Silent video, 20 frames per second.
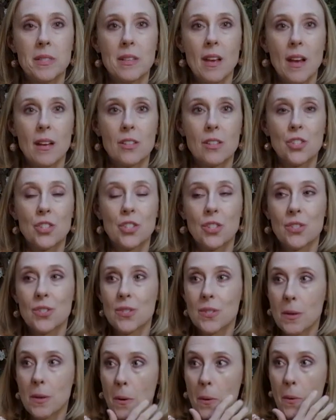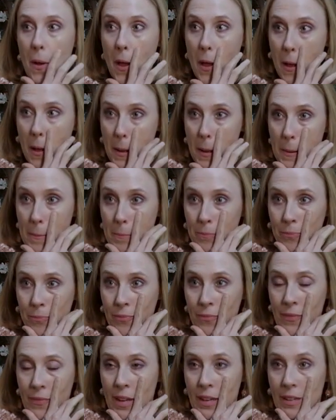texture. So
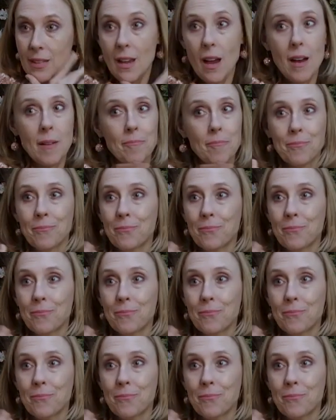yeah,